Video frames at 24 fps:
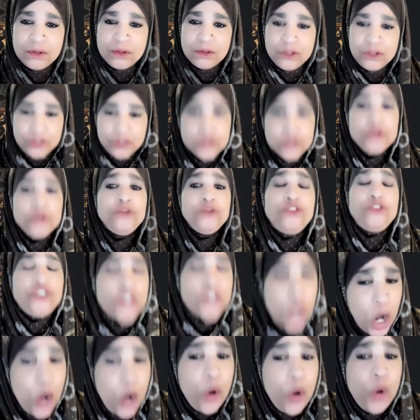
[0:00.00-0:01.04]
You
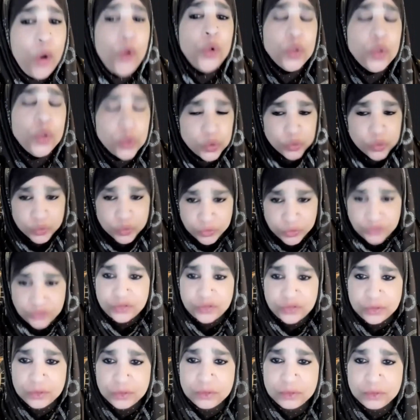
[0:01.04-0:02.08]

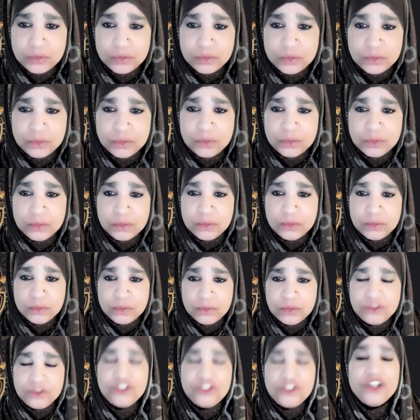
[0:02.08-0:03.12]
chose
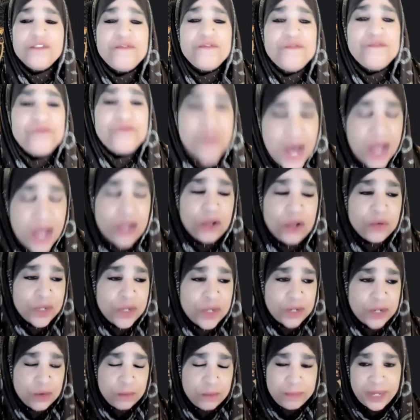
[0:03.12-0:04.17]
to follow
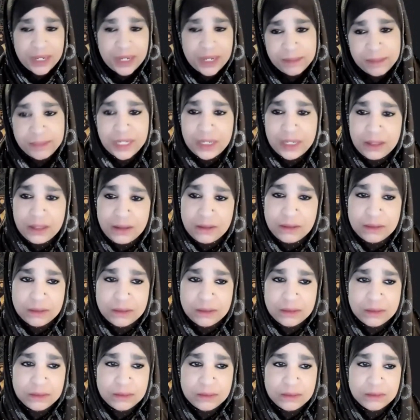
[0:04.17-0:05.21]
and obey me.
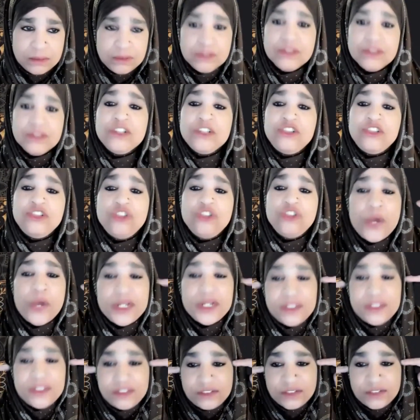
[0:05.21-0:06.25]
The
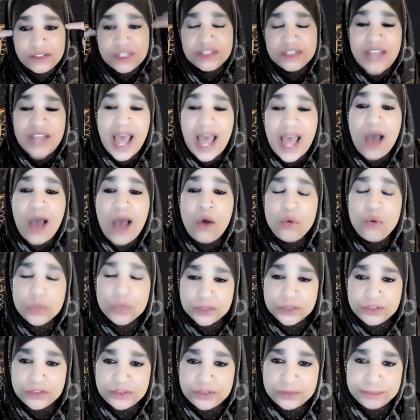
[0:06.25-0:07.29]
choice is
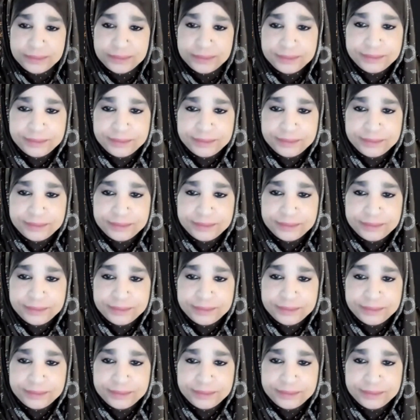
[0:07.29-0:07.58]
ours.